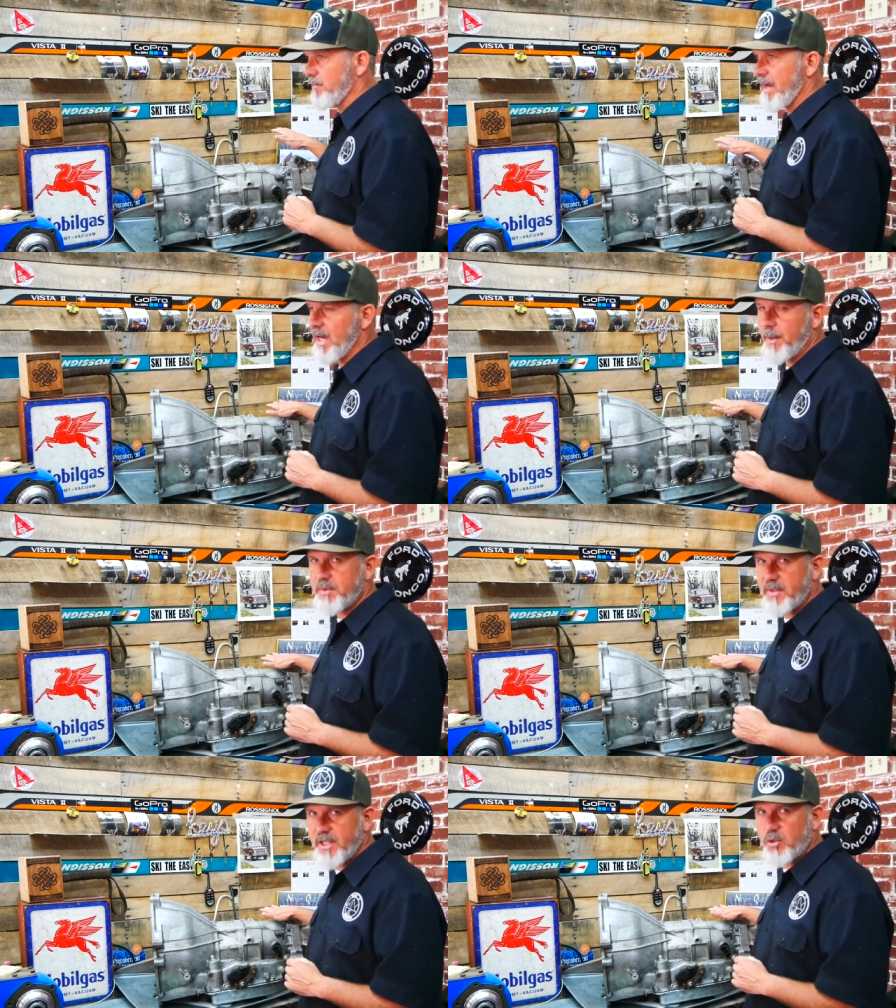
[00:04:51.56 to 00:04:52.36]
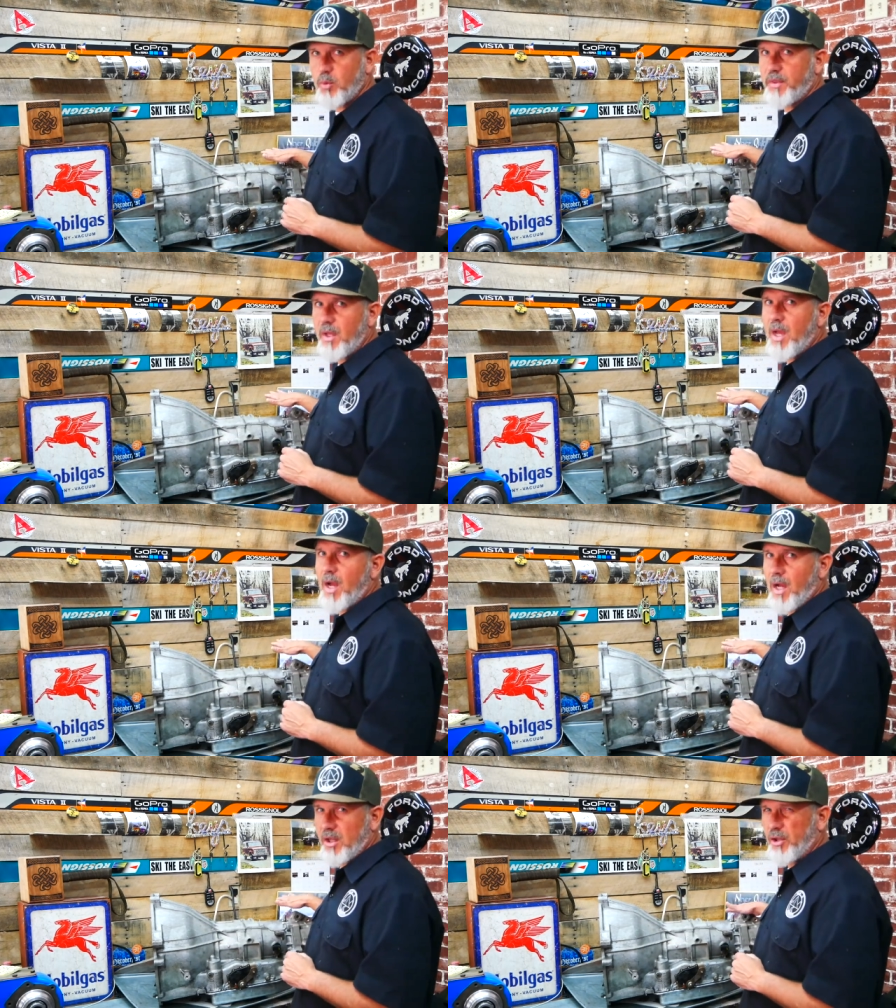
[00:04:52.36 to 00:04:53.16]
made up to this with
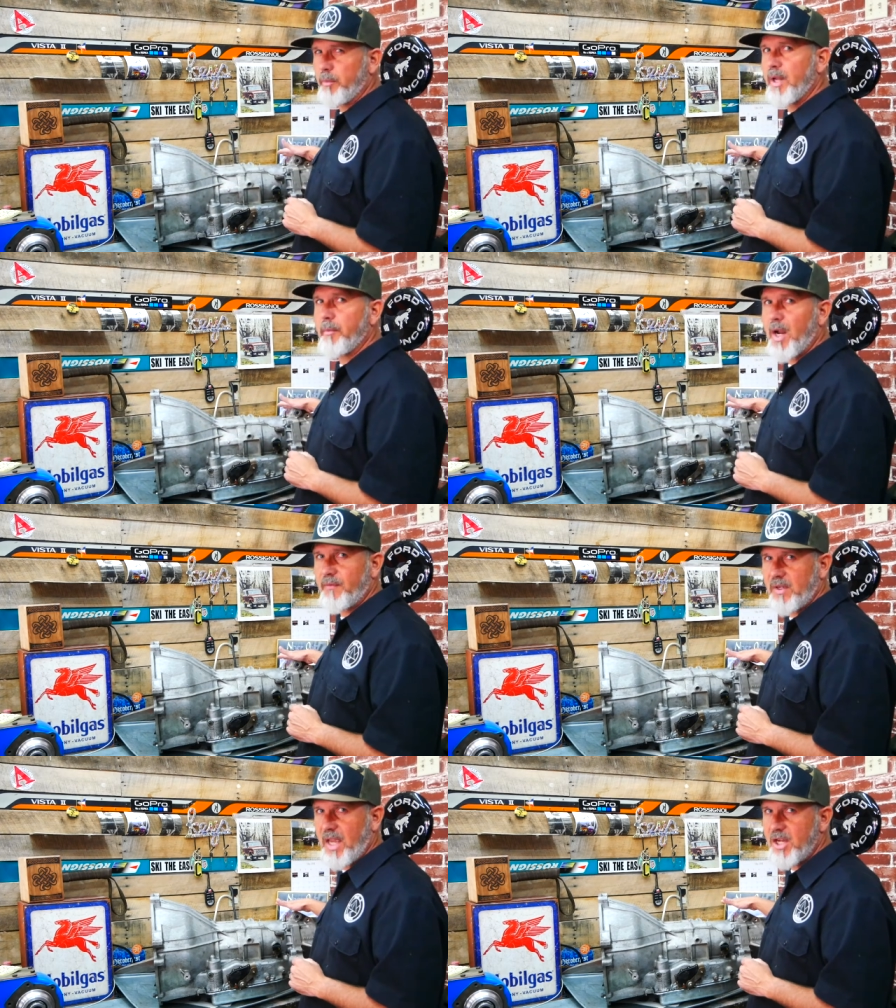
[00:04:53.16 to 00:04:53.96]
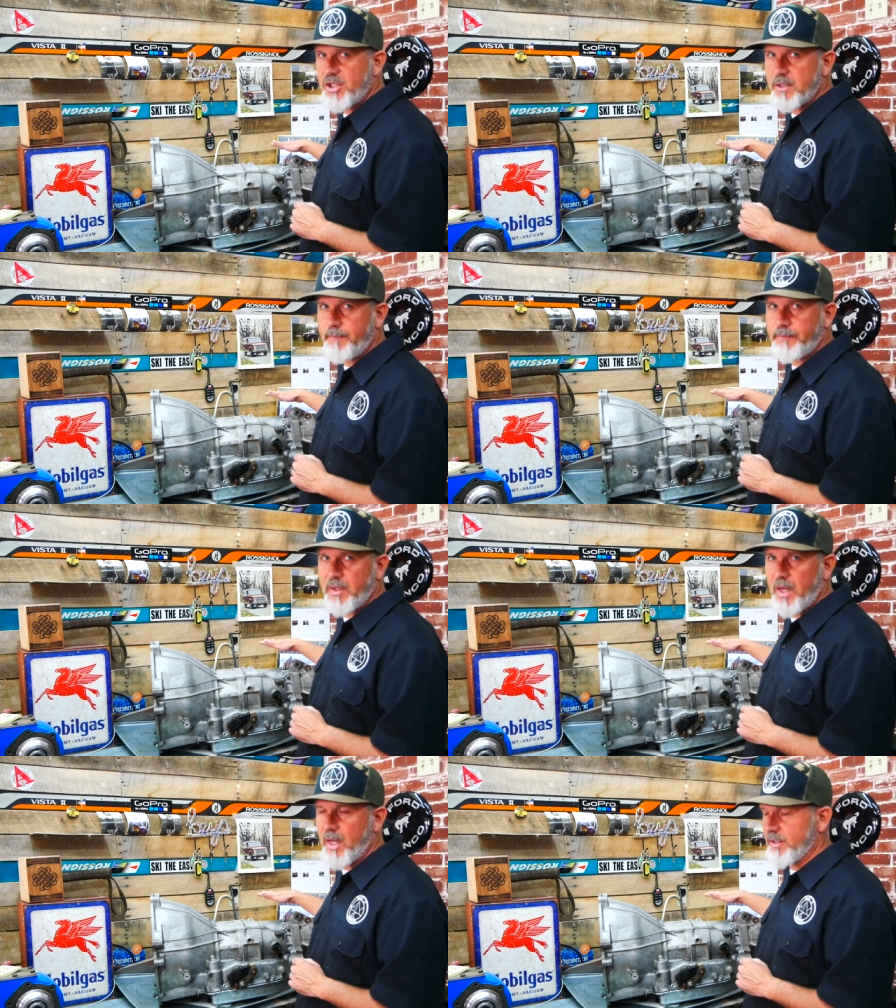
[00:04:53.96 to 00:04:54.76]
a little bit of modification
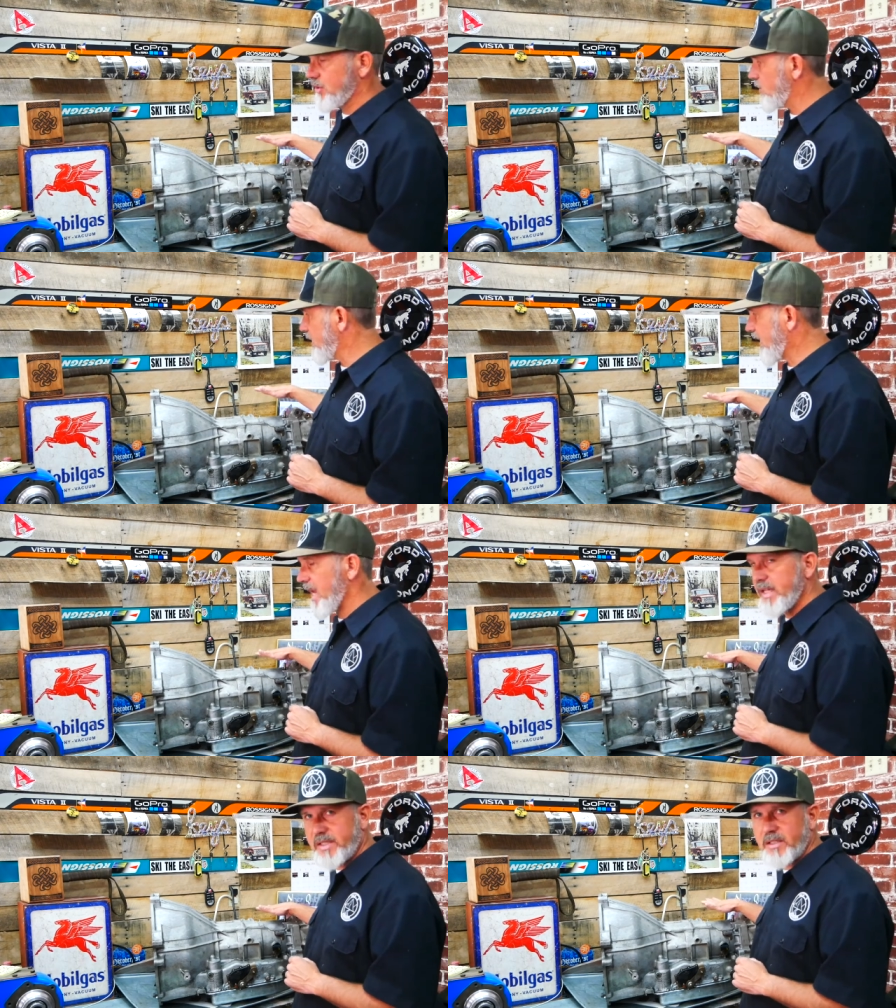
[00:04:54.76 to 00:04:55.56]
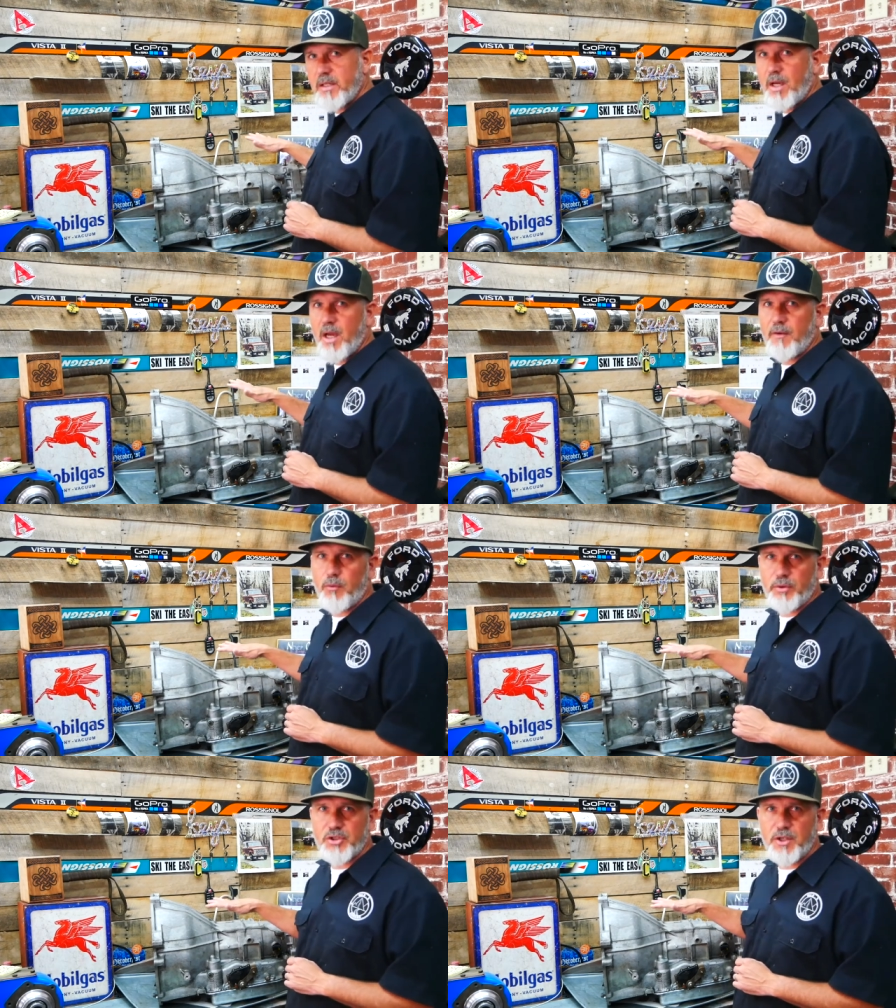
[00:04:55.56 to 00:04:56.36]
uh, to the case uh,
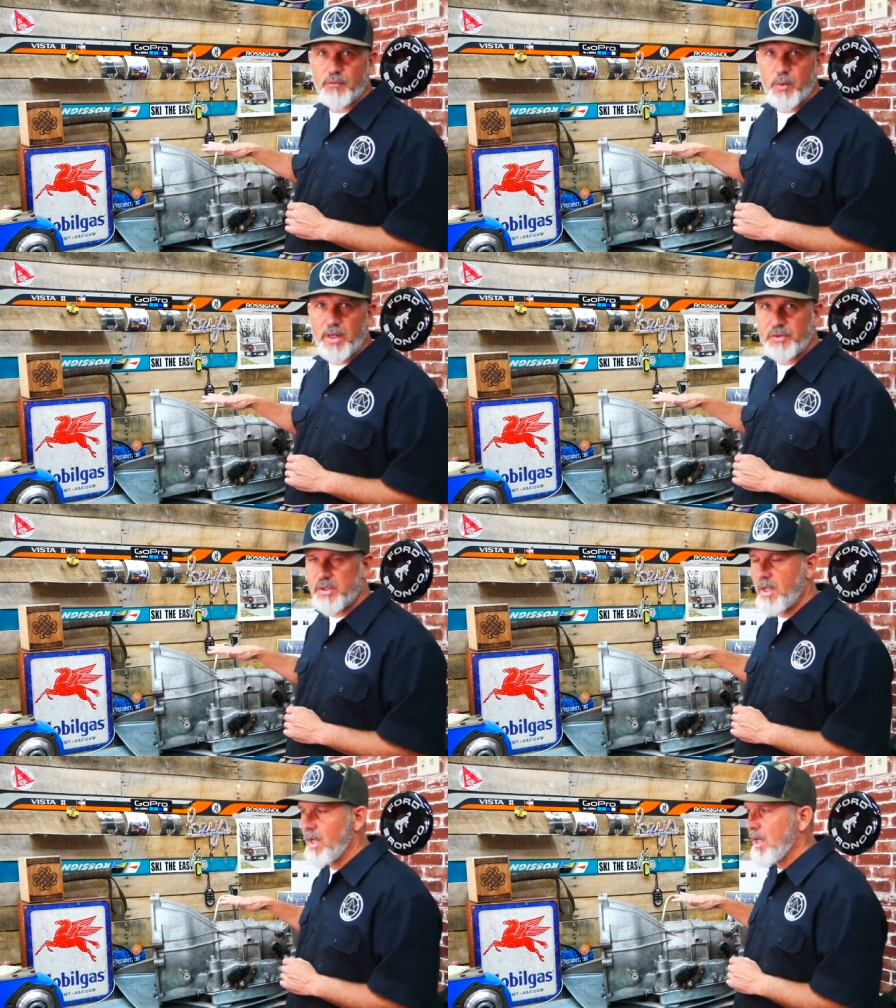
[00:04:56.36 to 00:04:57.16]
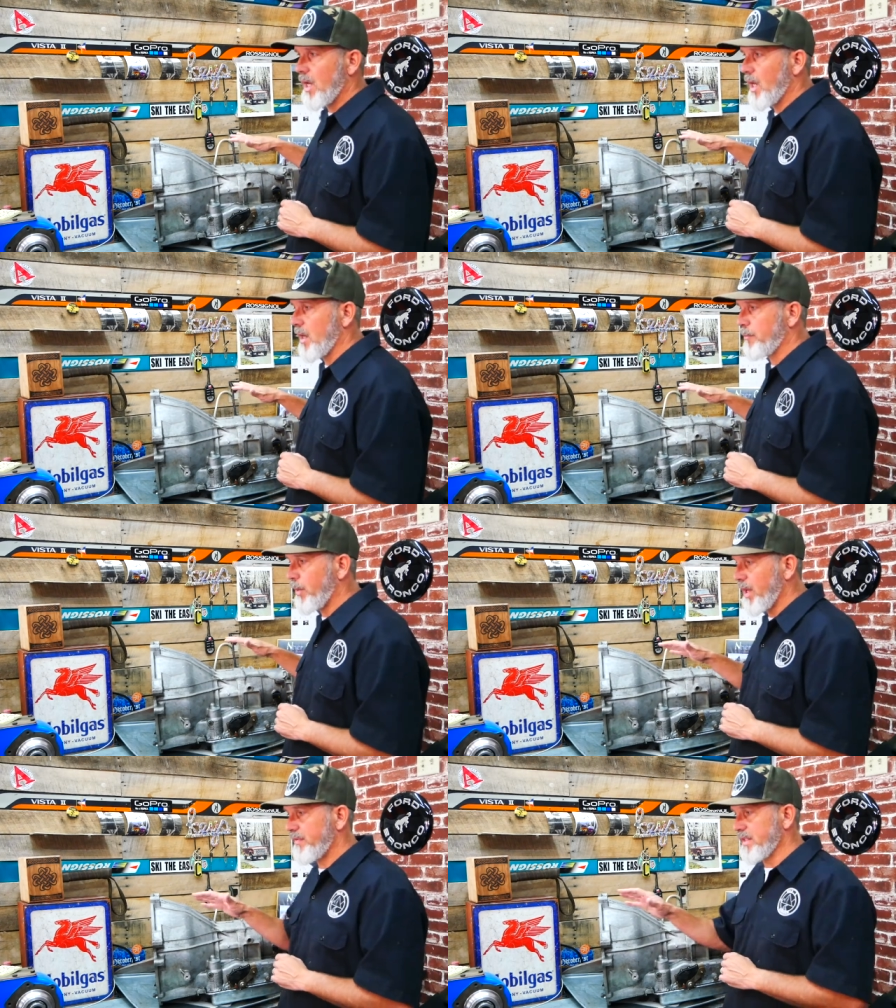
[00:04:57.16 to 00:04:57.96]
for the shift rails, Uh,
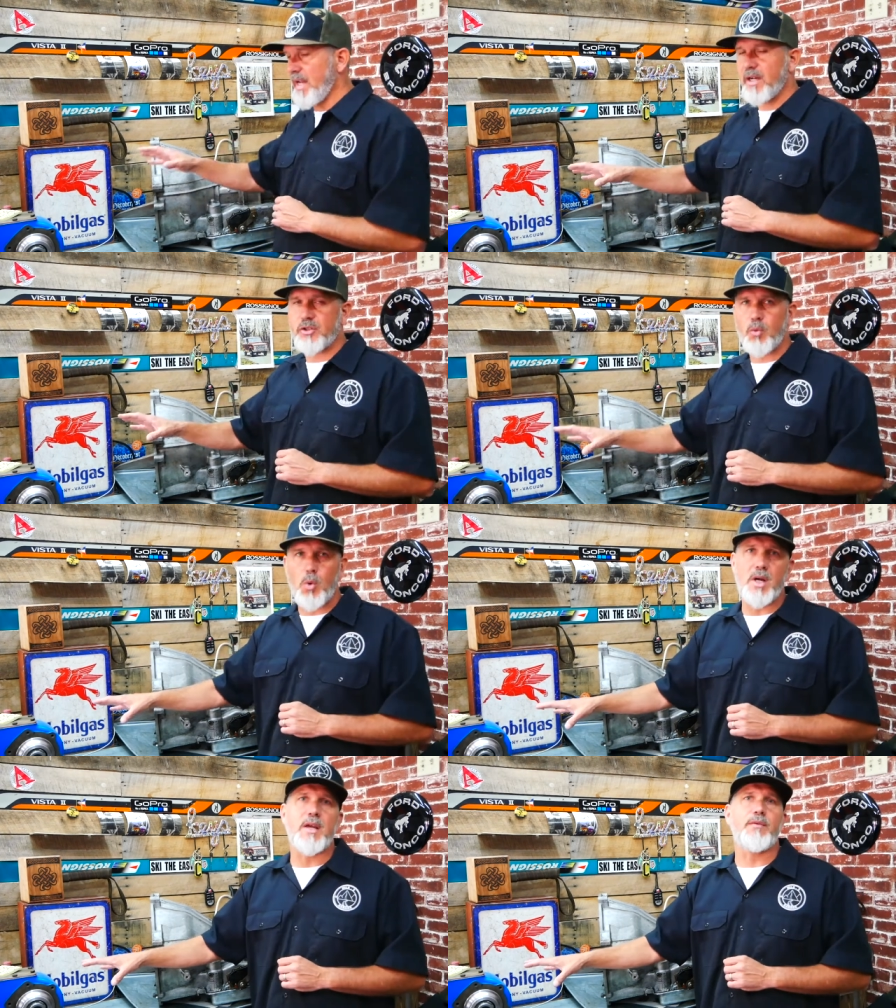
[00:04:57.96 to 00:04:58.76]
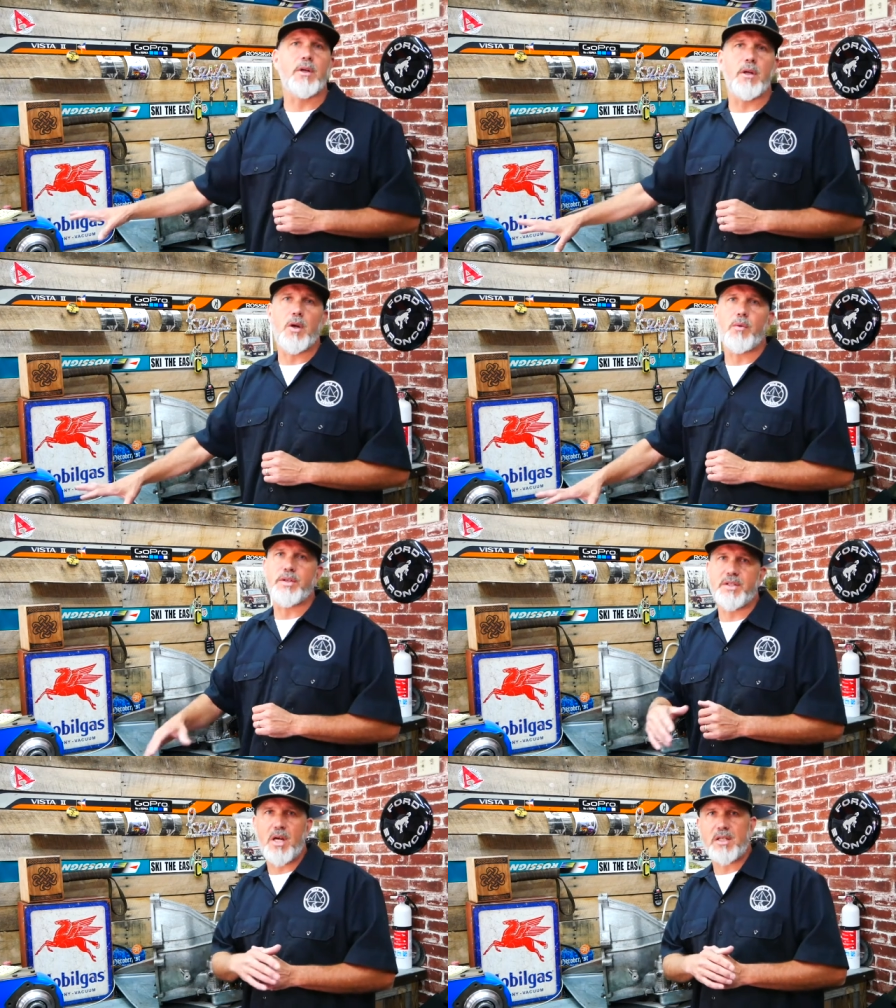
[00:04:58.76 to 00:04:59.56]
but the Dana twenty, if you're going to go with the
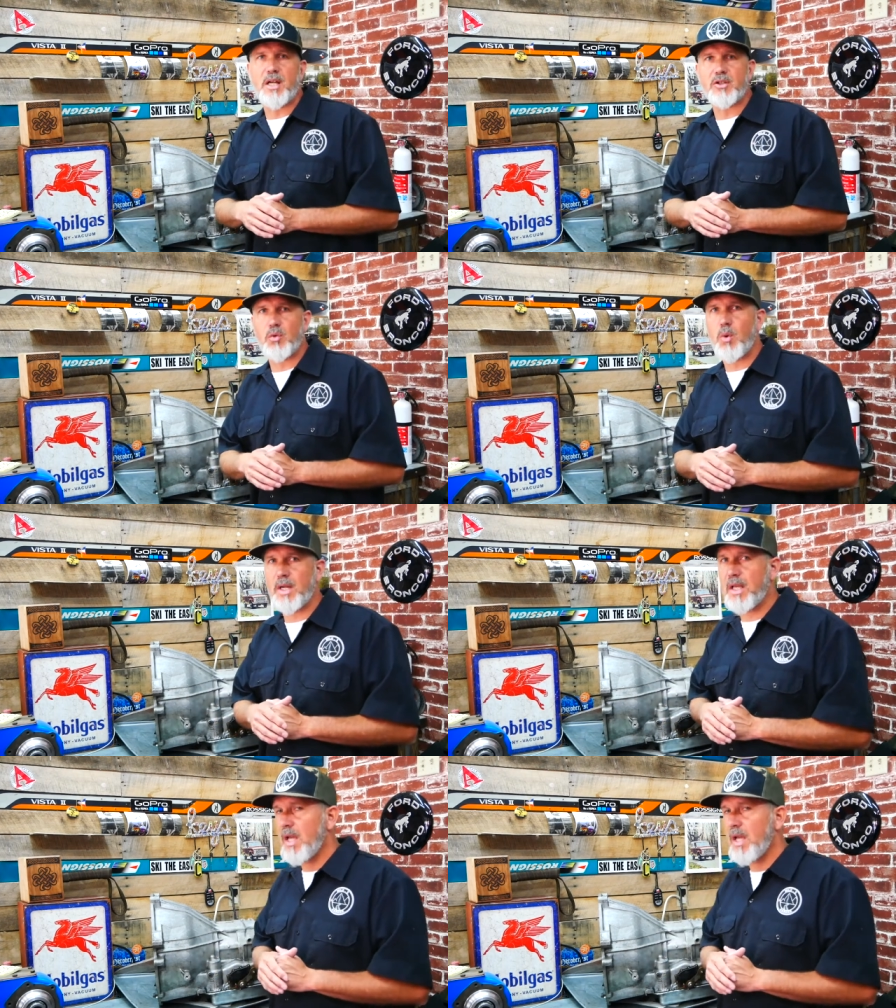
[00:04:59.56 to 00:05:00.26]
stock Dana twenty,